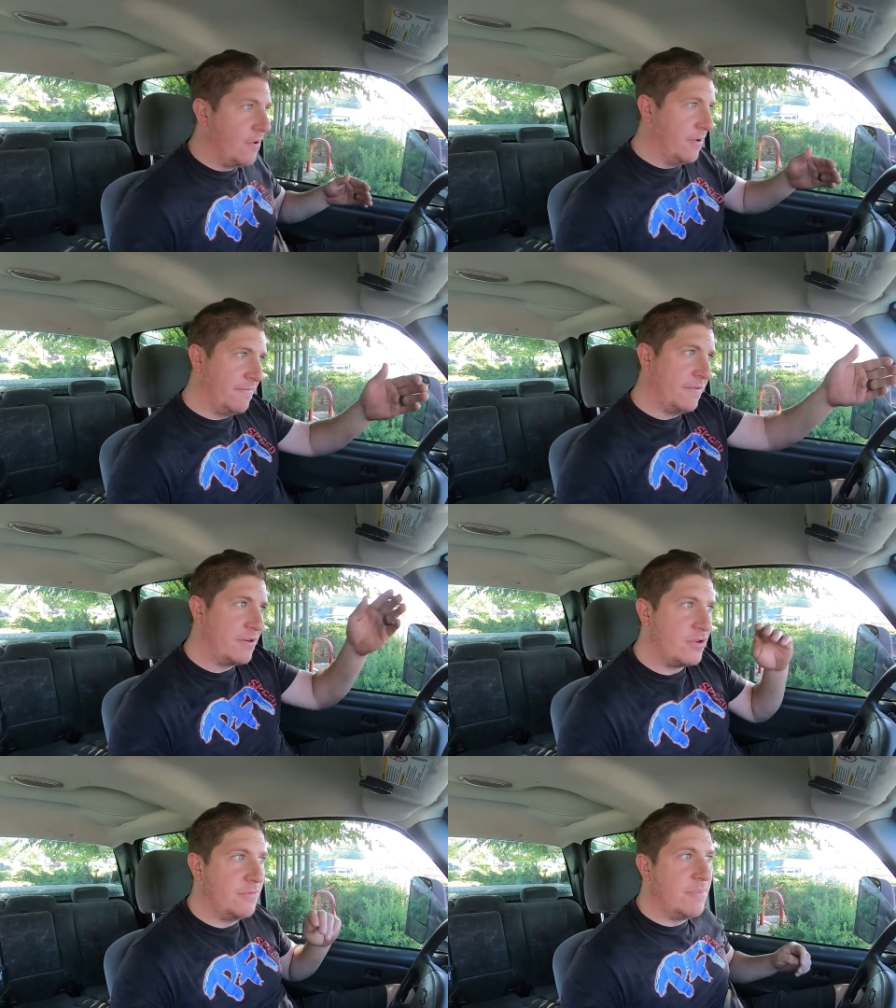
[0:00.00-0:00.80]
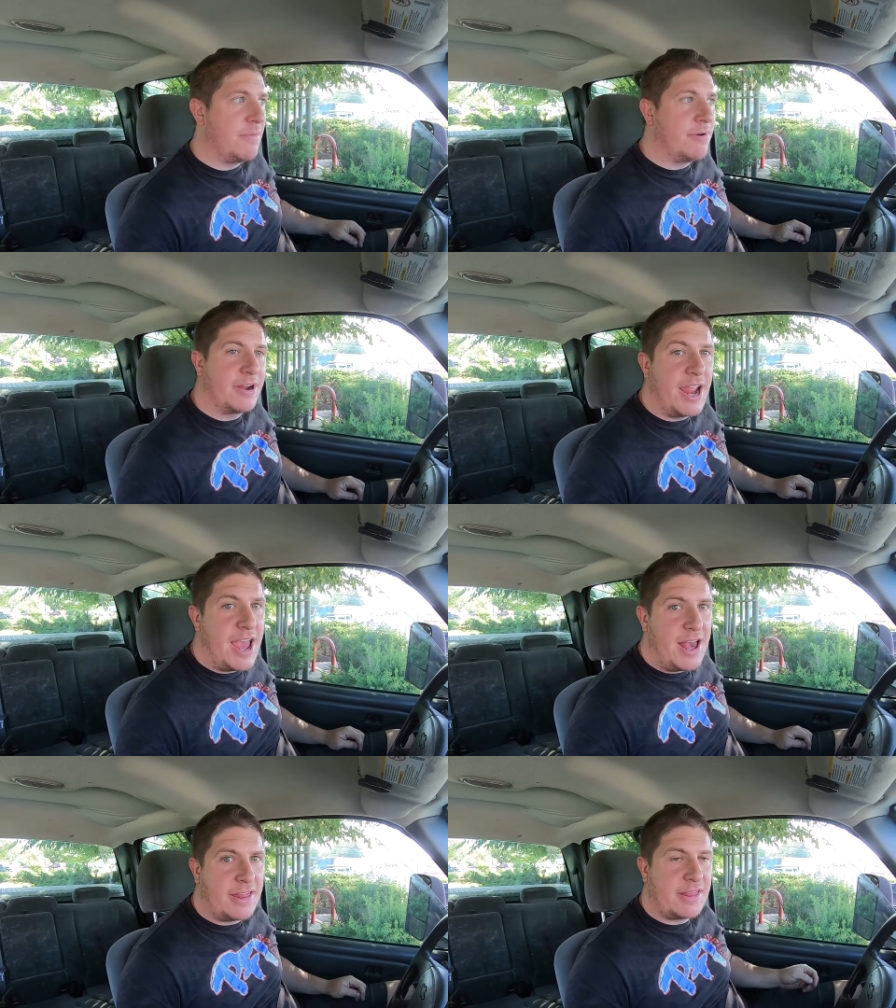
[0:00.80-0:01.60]
Hopefully she'll pump her
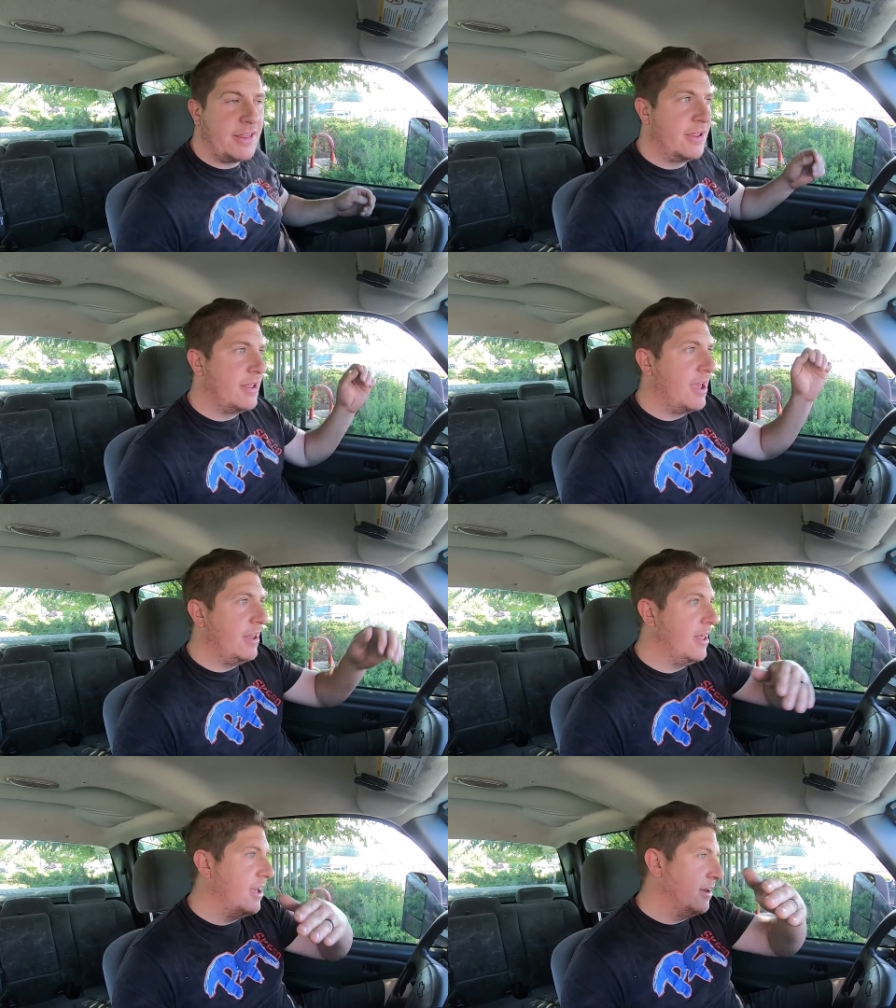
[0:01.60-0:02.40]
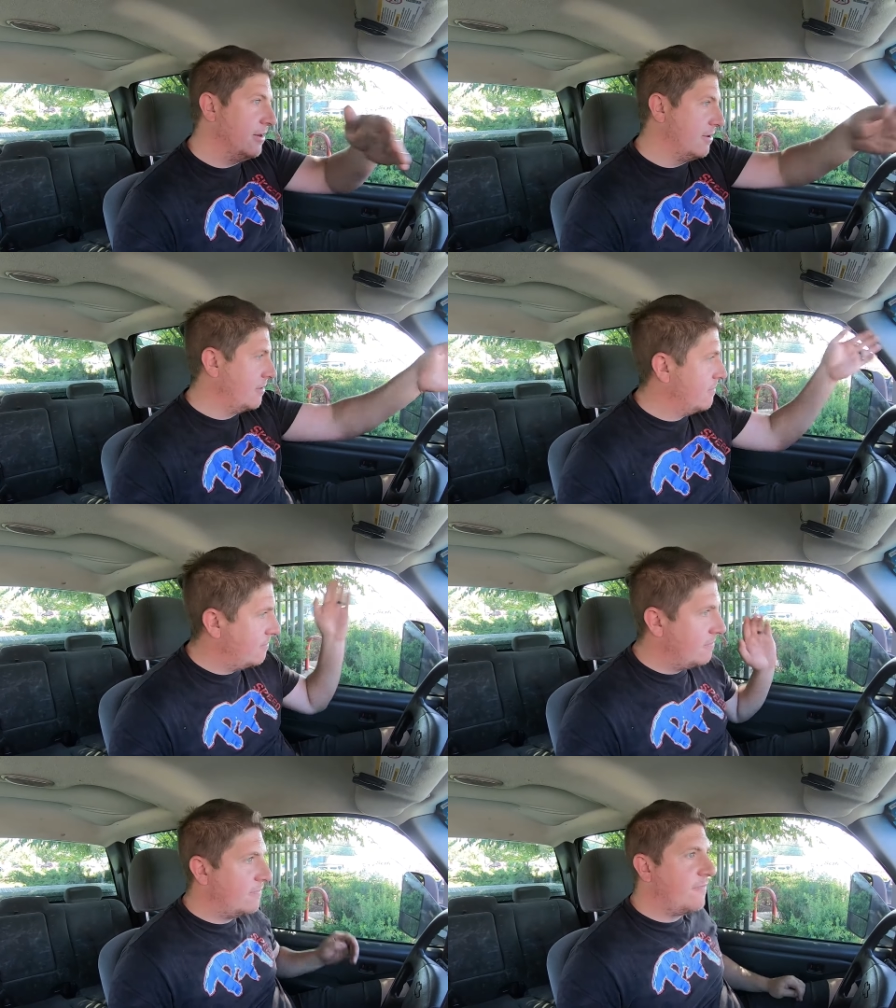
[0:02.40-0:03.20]
gas and then
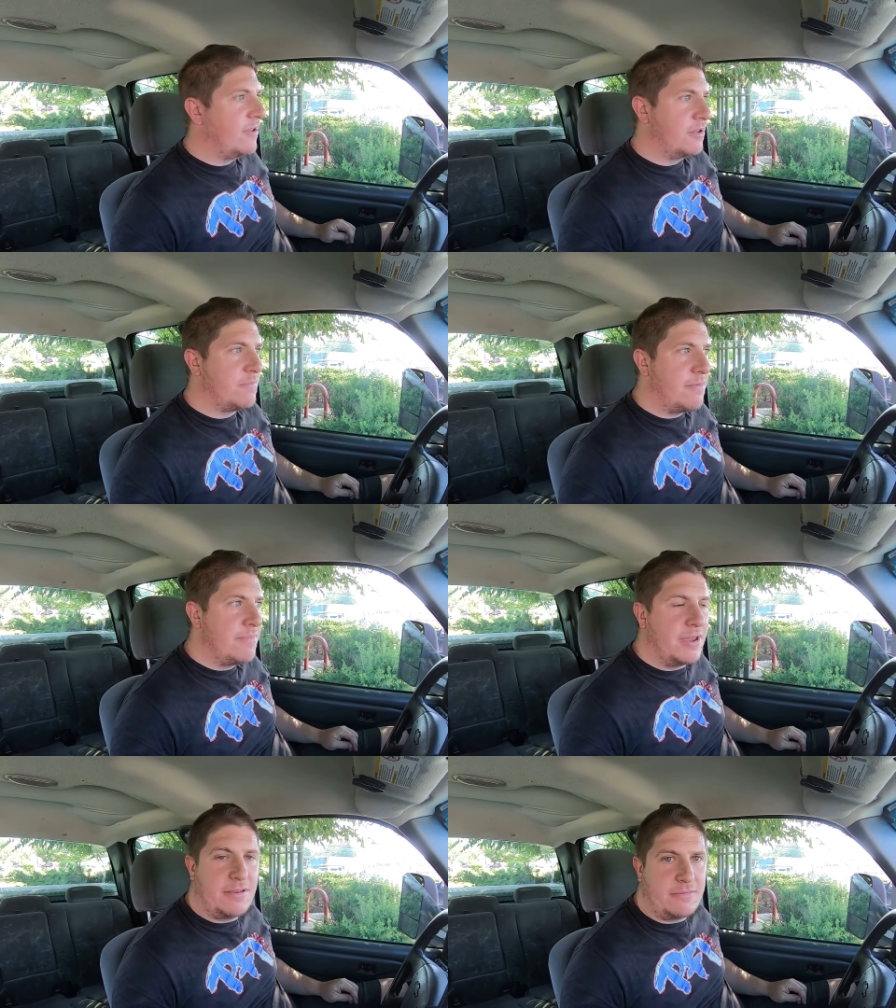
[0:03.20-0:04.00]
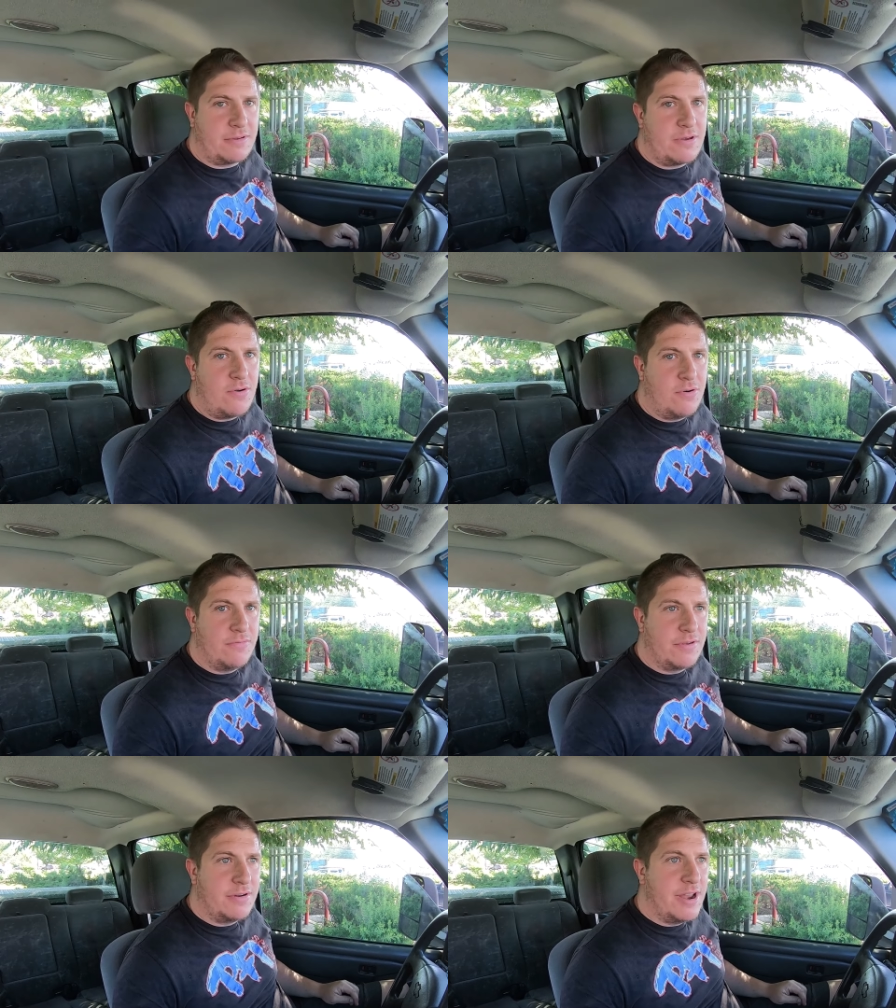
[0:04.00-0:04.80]
finish pumping, go
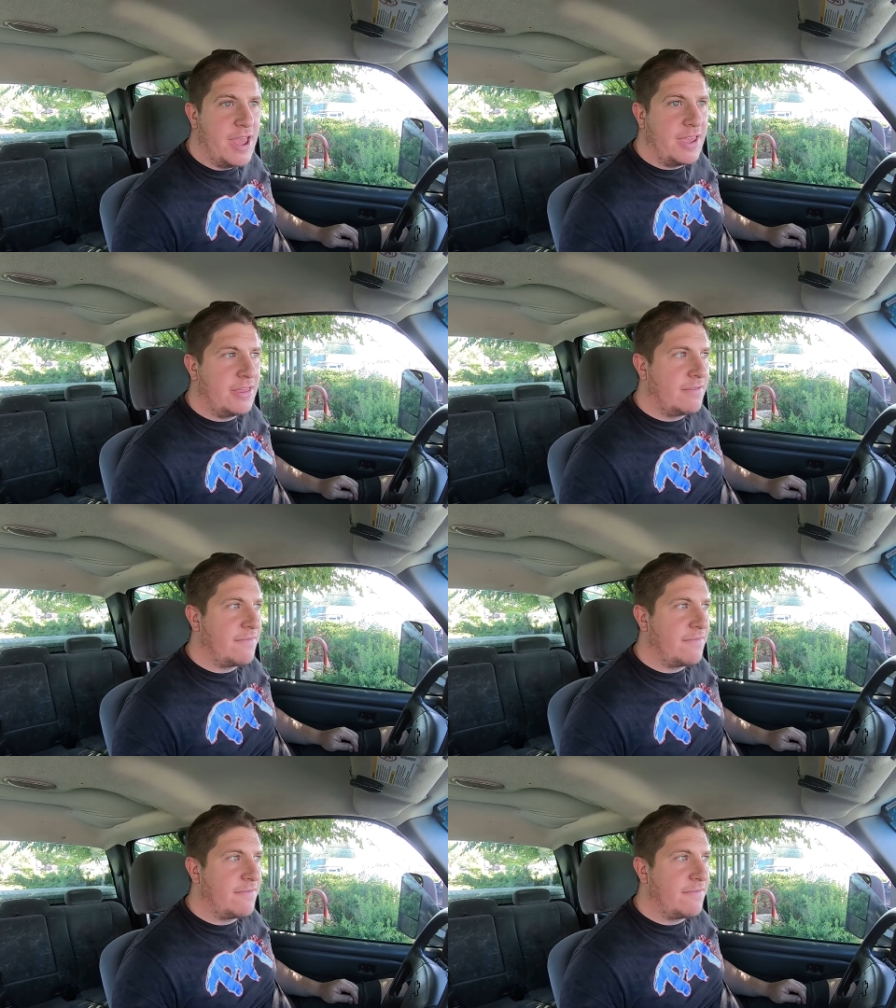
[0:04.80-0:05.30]
on with her day.